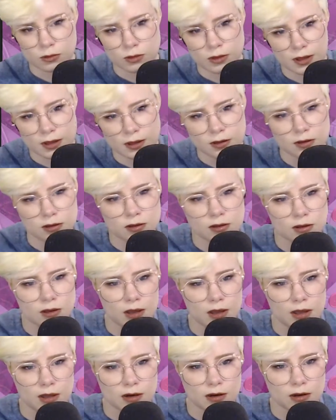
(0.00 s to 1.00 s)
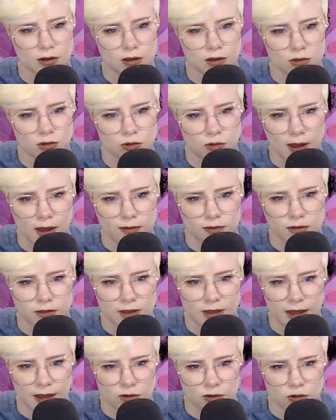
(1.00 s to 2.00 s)
this and draft
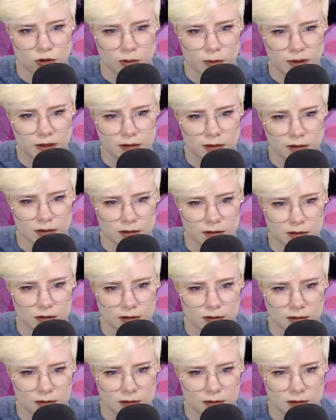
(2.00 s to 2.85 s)
the extra pieces.